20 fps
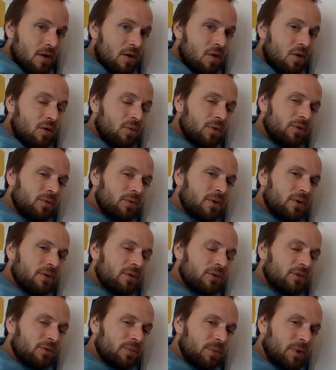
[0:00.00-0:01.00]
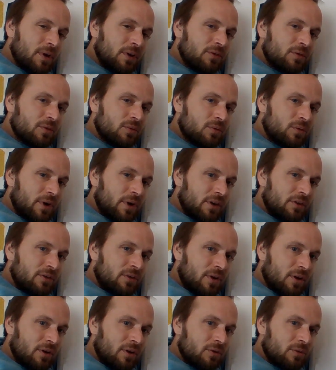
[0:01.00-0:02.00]
or with one of those special right
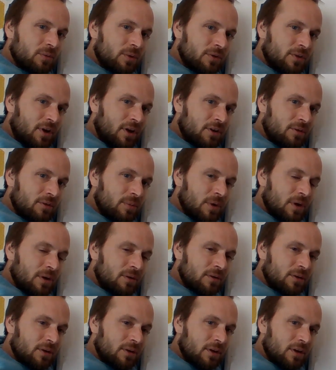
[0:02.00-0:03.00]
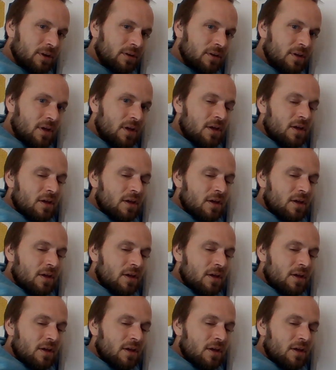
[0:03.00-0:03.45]
triangles we talked about, okay?